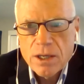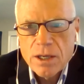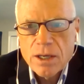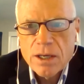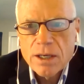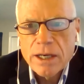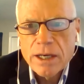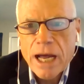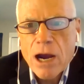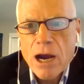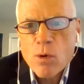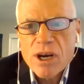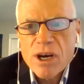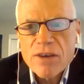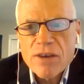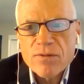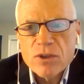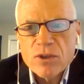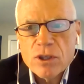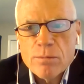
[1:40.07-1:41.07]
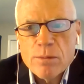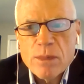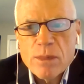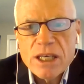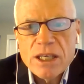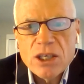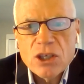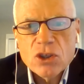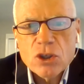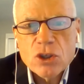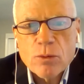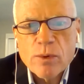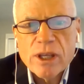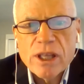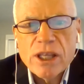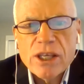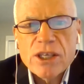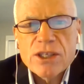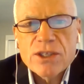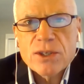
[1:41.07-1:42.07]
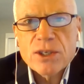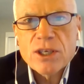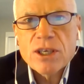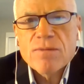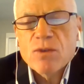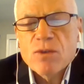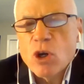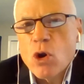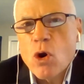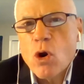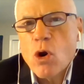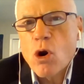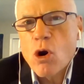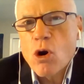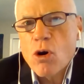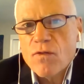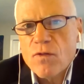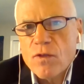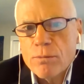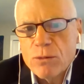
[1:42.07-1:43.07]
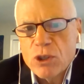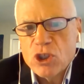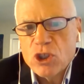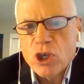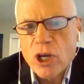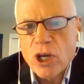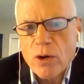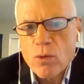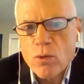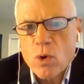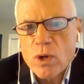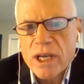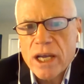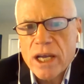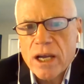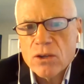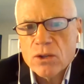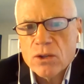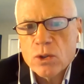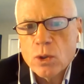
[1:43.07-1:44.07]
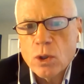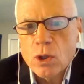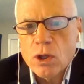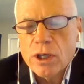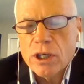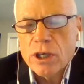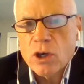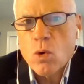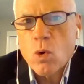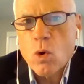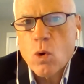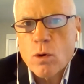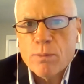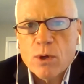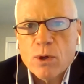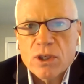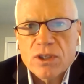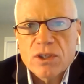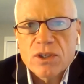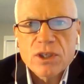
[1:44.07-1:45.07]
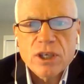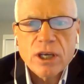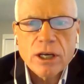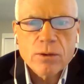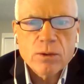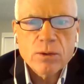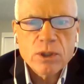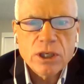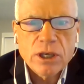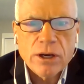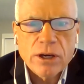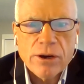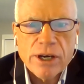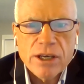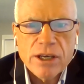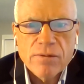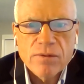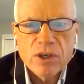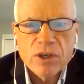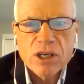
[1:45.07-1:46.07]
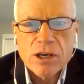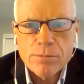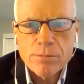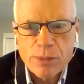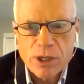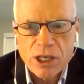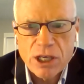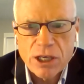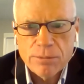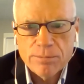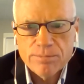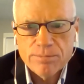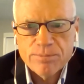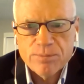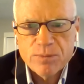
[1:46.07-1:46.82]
An hour after the meeting, she received a call from the general counsel and corporate secretary of the company,